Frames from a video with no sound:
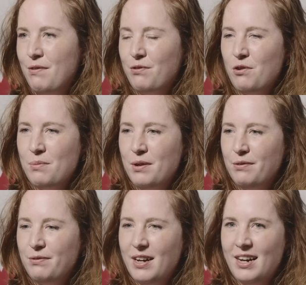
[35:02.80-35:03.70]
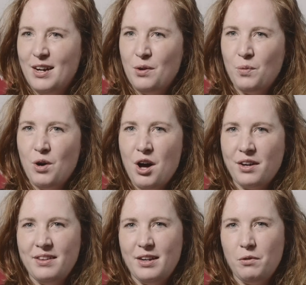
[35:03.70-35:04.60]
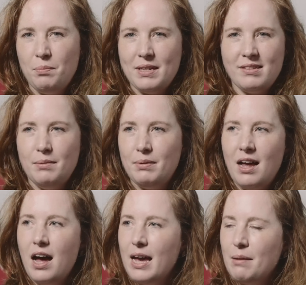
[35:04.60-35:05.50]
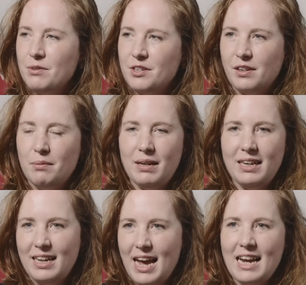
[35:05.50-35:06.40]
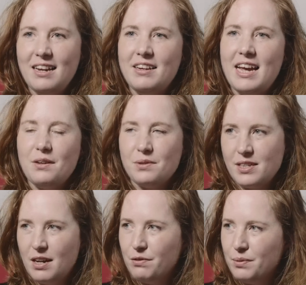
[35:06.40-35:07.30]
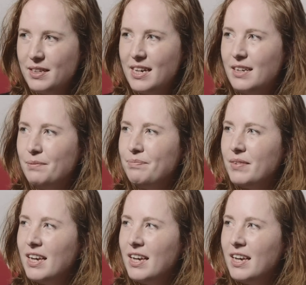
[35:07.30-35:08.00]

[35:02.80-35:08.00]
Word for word: a form of uh, work that it would be sublime to completely alienate yourself within,